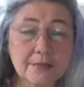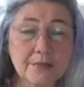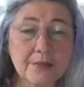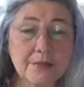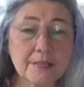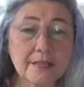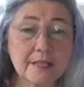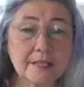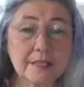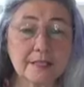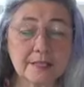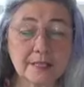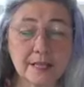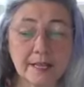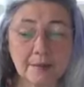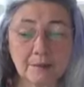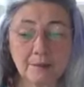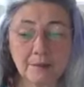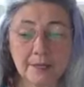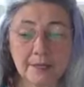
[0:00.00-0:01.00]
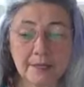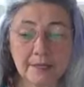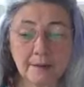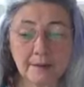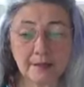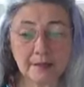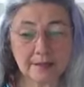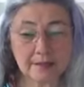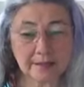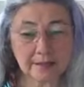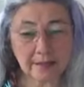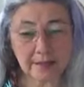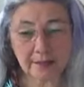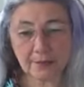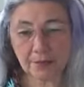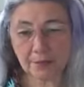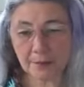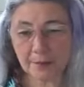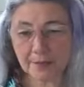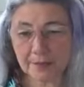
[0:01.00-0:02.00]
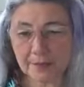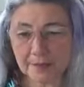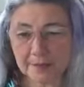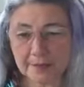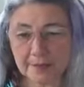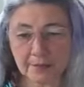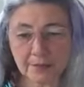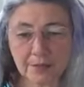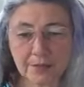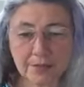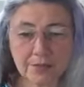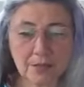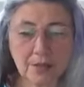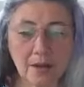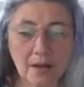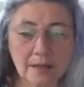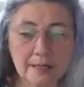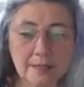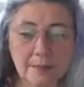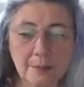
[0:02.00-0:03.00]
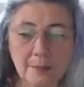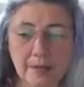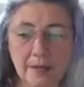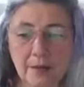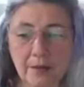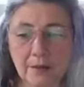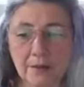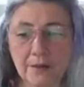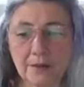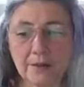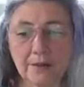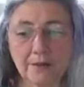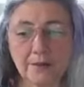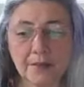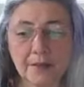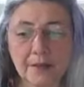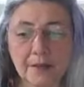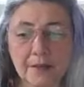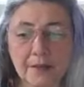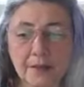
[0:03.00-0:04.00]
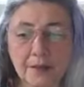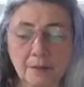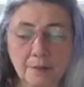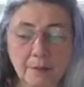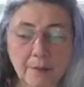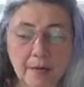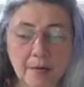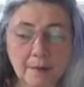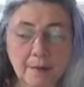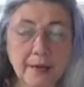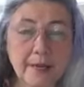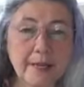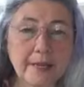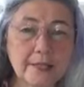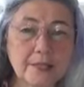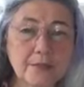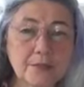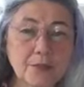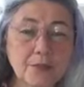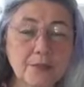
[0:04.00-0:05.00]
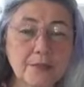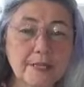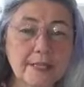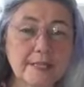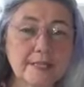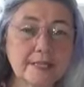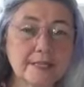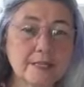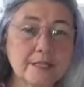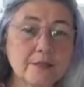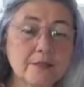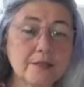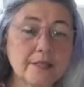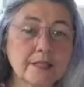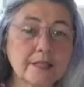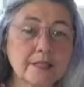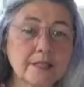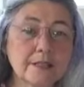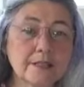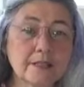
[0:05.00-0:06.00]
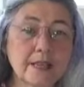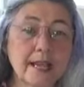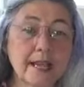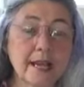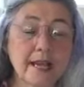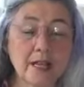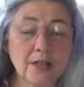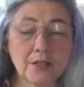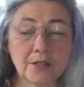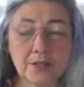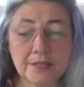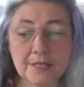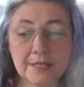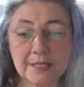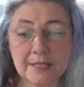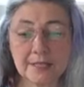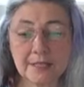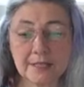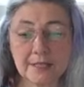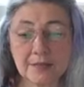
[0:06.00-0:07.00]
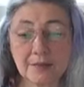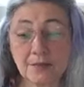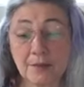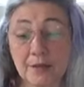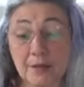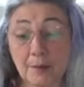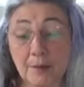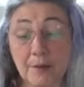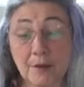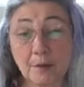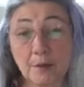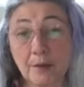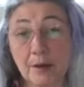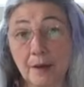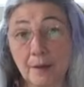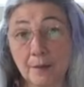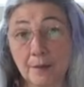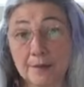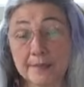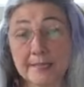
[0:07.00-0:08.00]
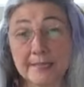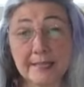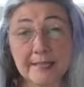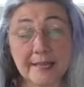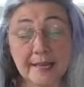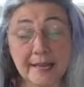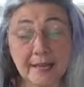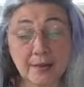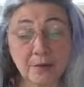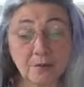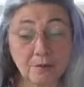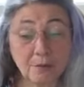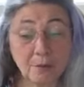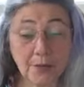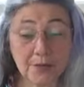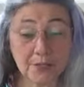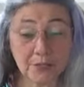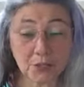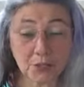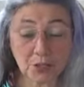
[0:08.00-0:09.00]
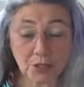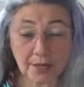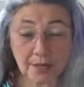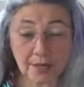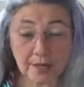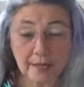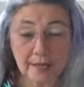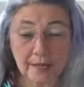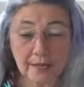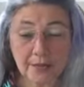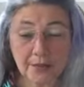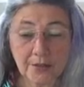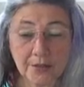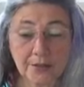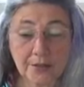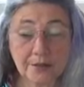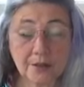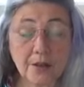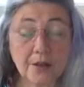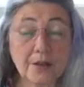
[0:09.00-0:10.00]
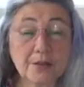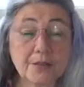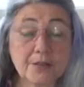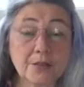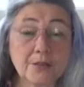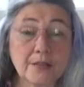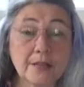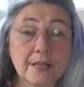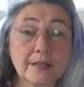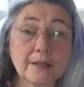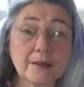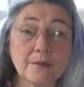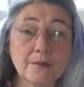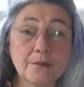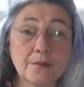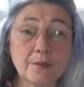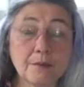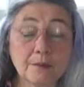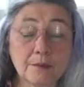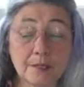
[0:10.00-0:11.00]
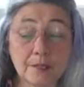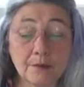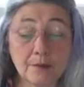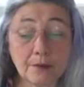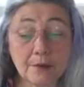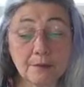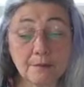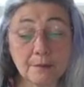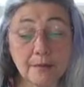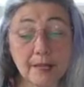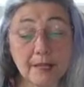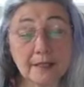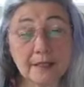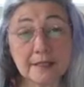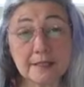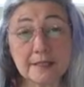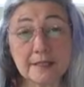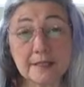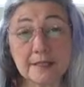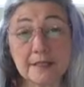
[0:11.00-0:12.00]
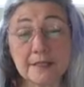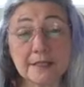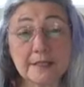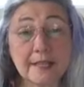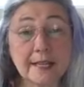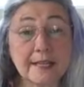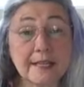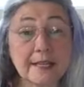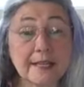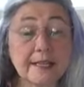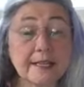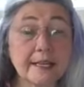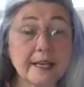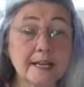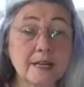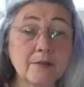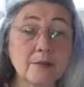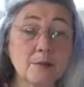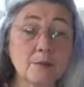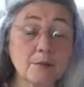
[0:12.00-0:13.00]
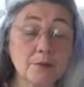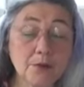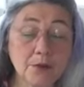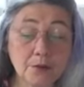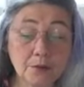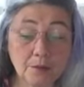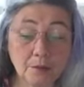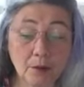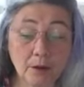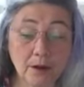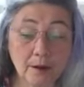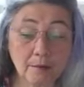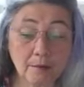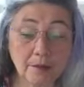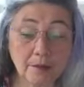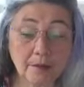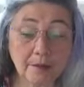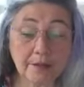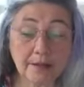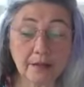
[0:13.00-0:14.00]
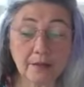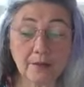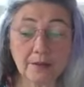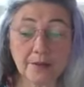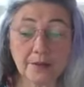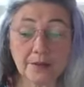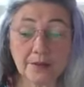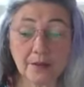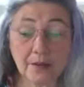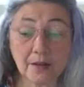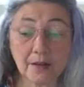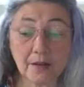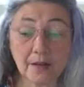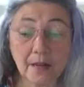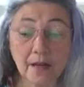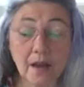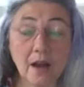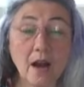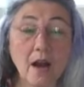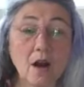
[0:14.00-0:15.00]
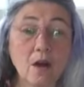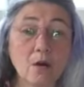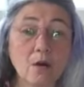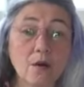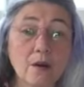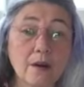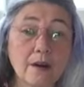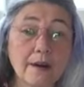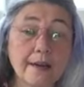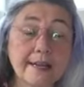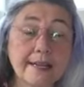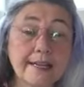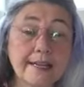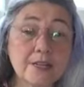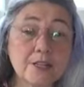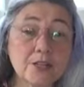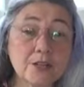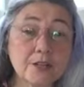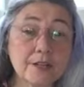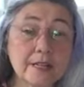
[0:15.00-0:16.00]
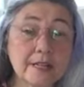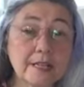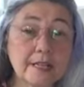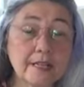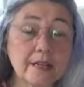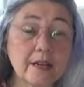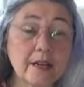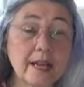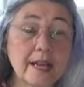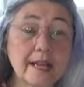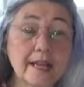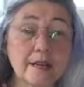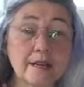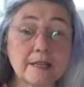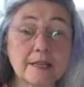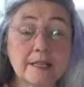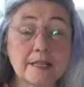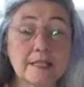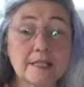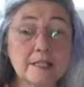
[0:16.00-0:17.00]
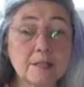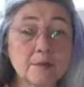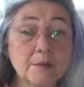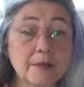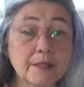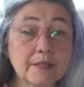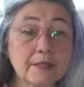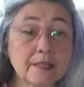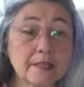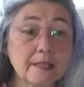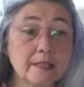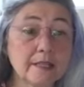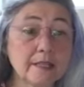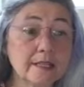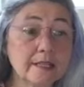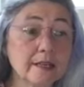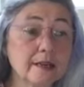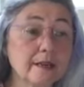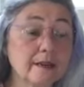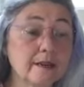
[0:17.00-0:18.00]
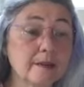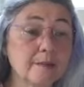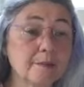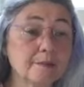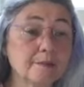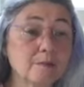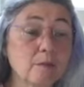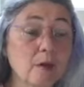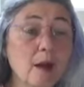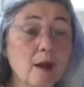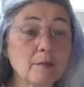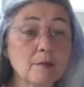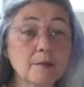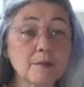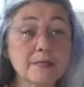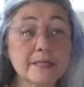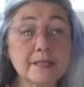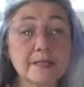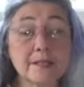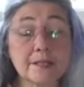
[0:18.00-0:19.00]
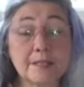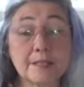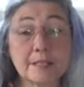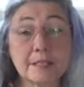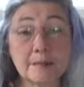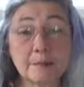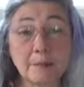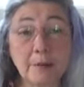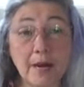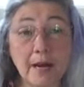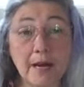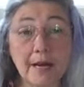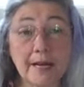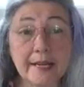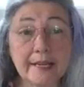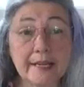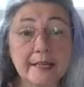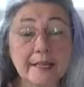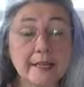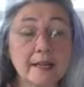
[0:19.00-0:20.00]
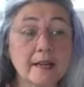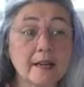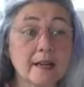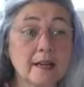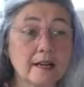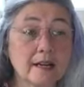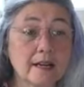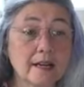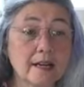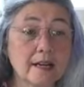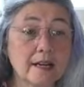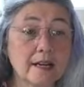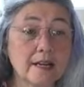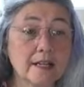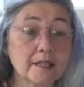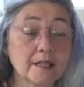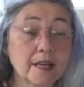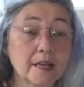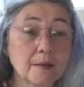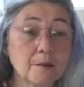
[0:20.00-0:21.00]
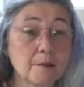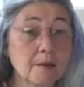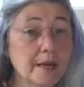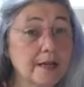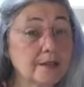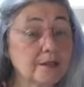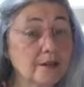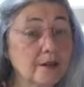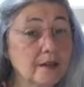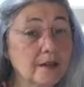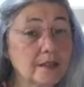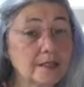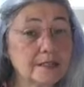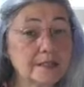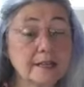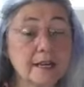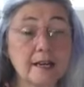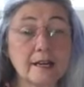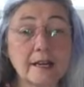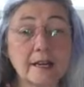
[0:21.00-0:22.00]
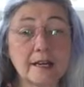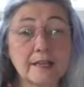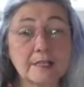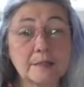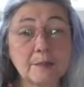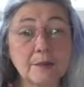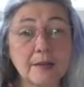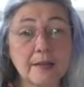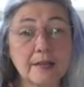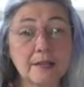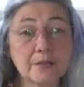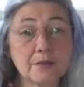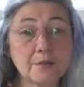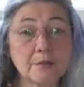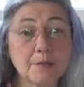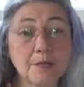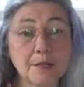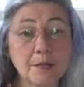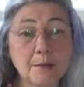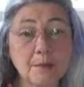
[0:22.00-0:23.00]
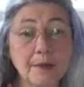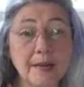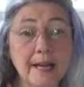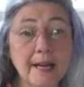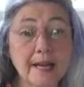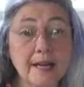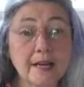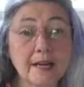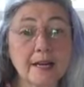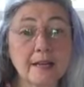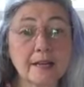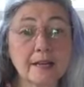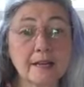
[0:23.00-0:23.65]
of this can be, aside from the things I've just talked about, the bug bites, food sensitivities, allergies, environmental problems, heat and moisture. You can also get them from liver imbalances and any kind of immune problem going on with your dog, or injury and instability, problems in the spine. A lot of my dogs got hot spots from here back